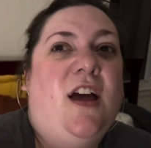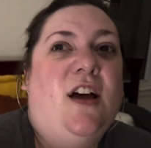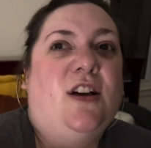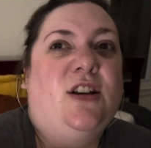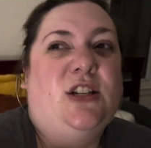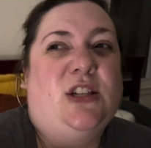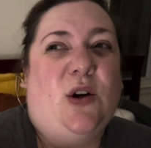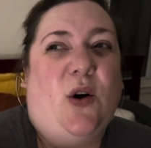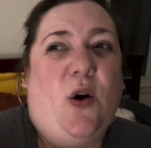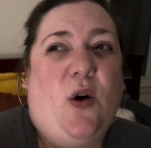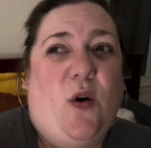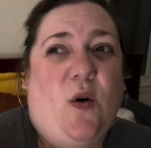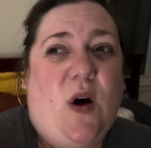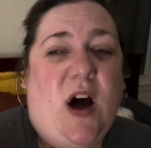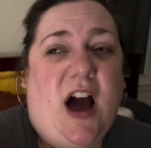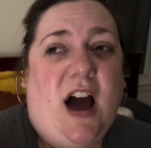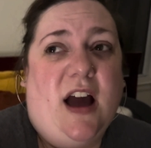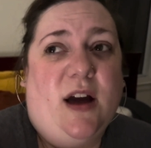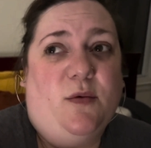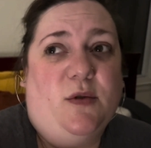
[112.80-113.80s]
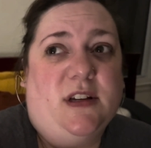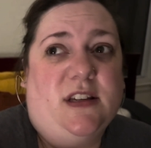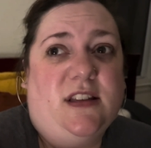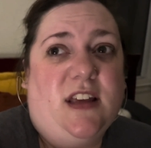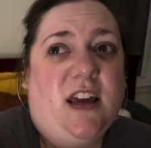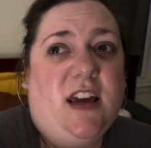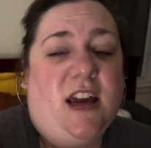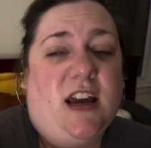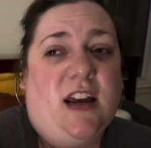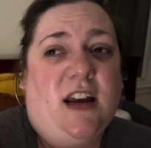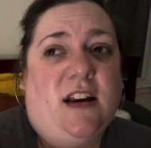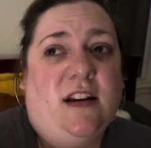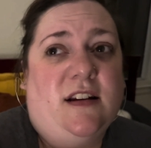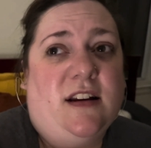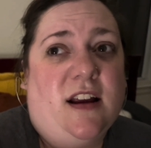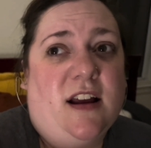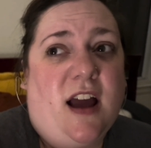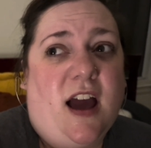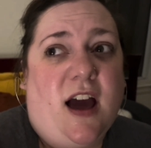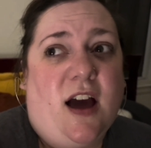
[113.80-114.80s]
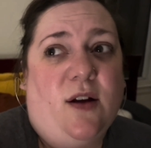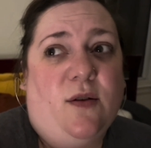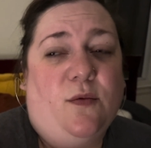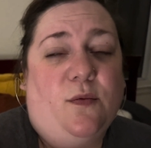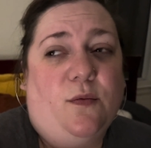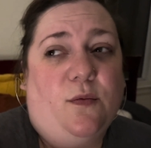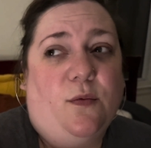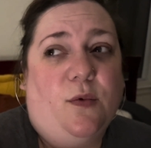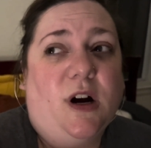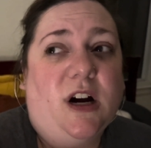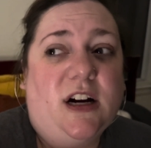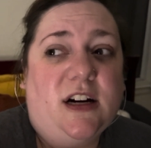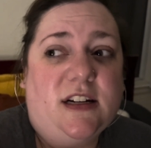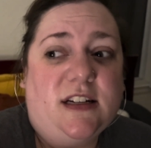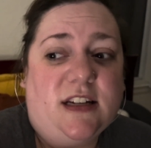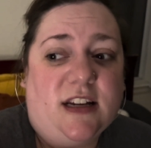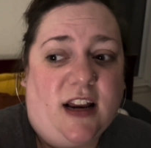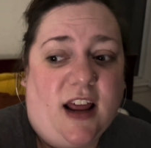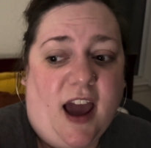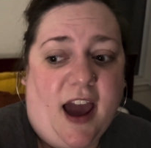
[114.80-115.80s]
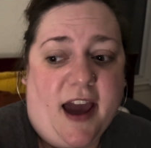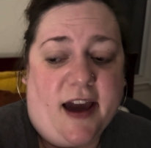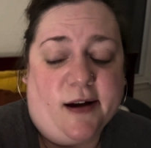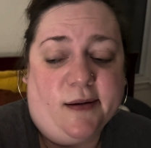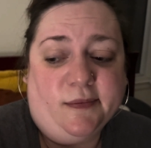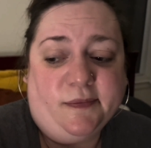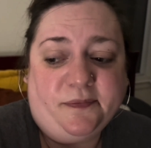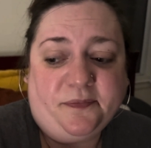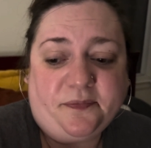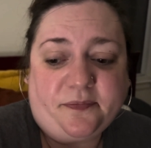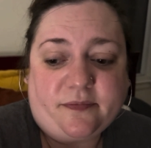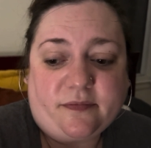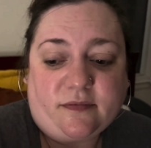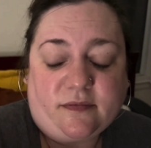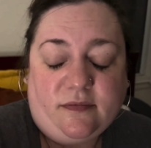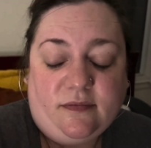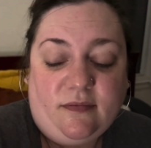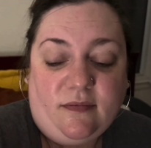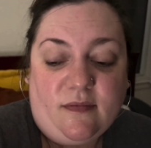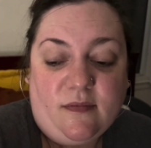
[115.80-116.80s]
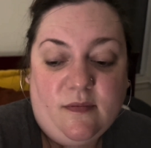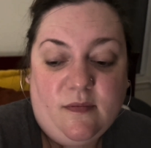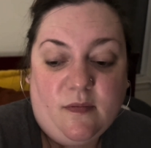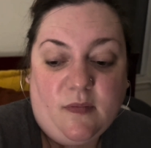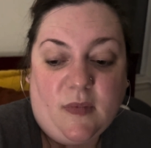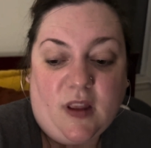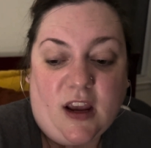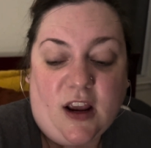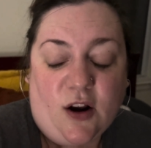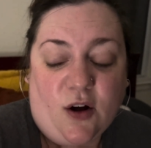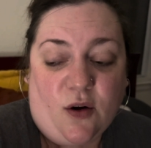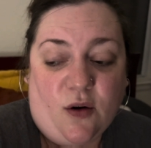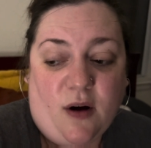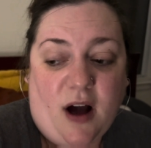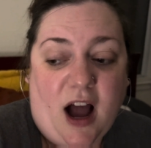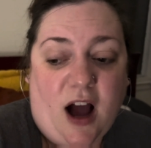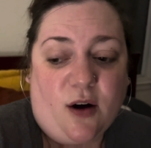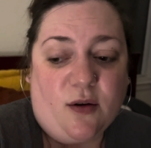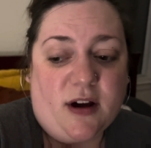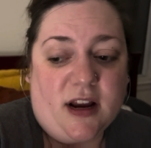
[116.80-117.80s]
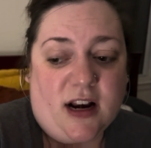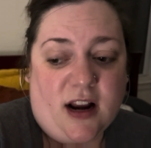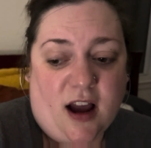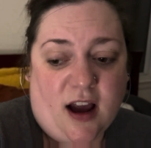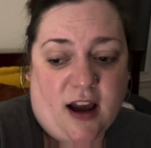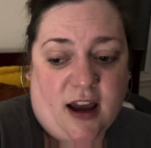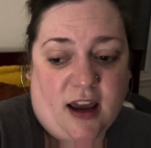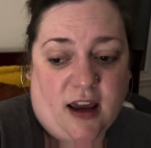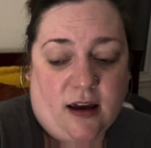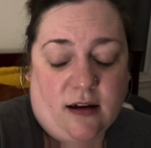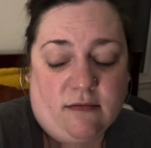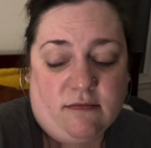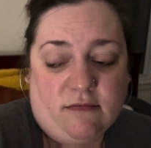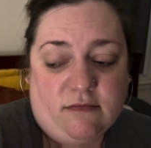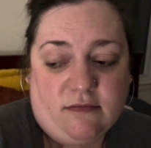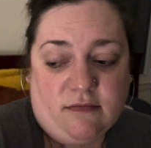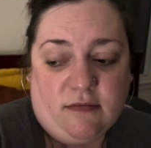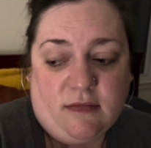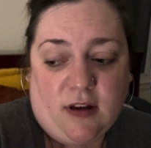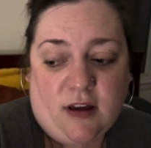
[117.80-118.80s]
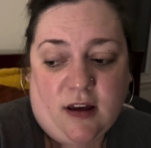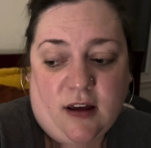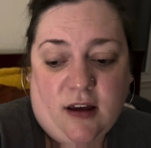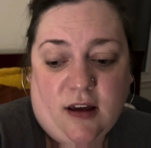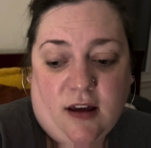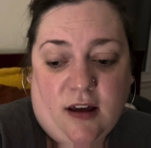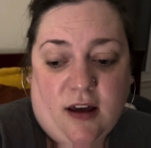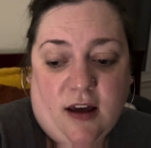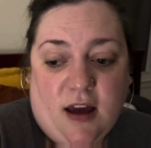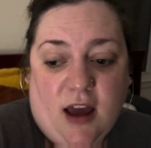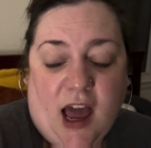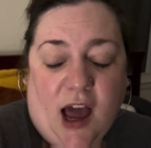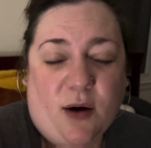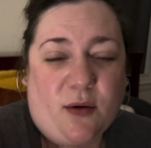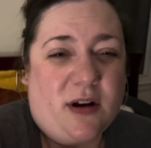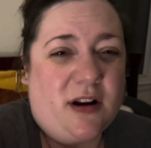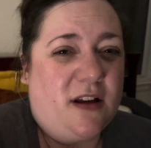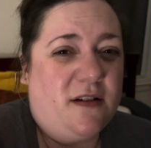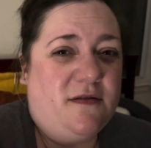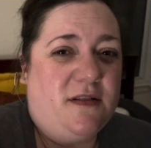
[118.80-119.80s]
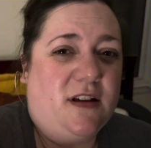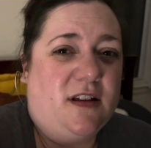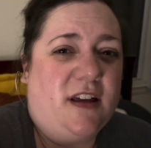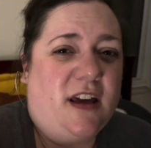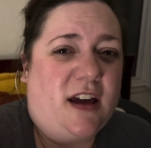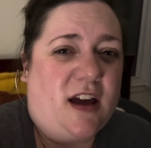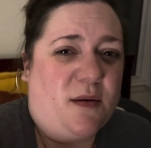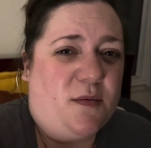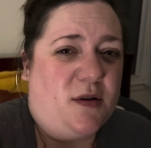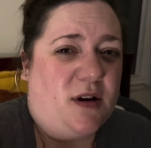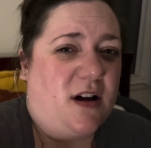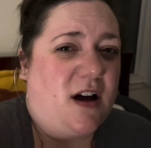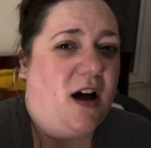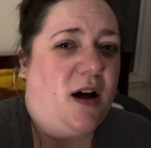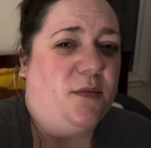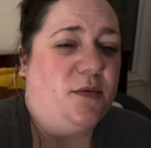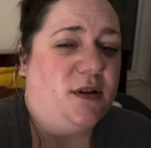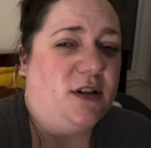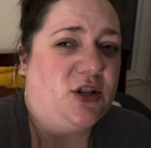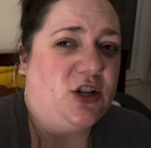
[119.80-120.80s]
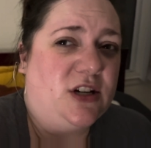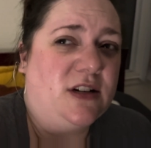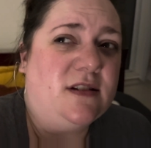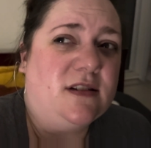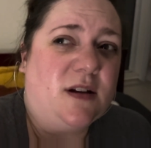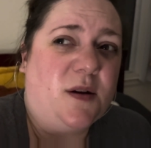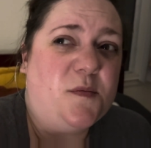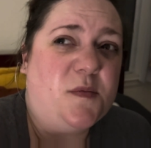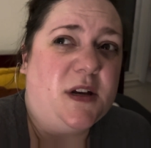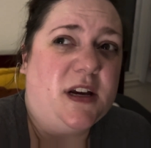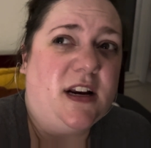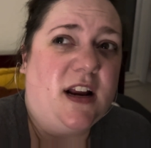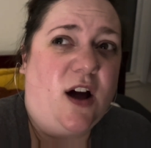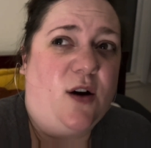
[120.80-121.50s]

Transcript: So I was thinking at work today, you know, how can I feel like I'm accomplishing something?